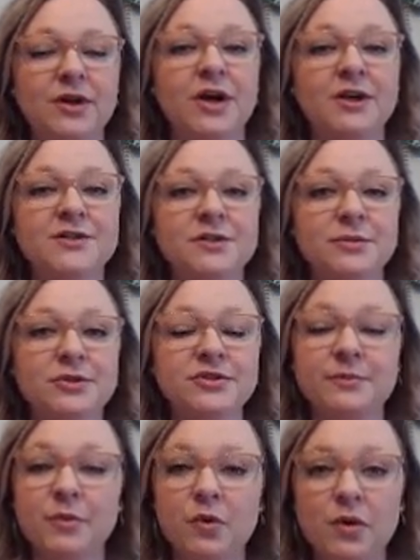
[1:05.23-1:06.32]
of customer
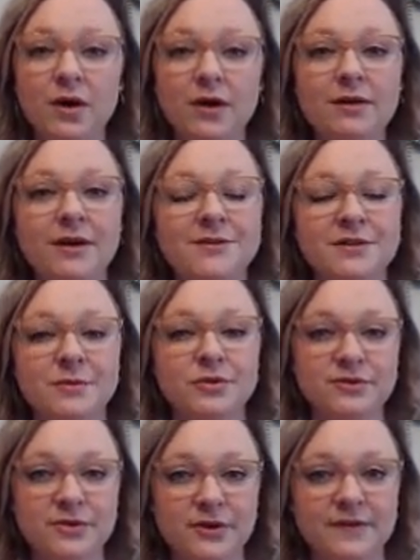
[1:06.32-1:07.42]
support, customer
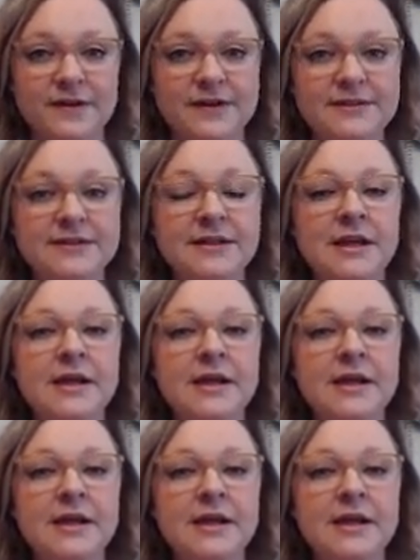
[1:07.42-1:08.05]
service,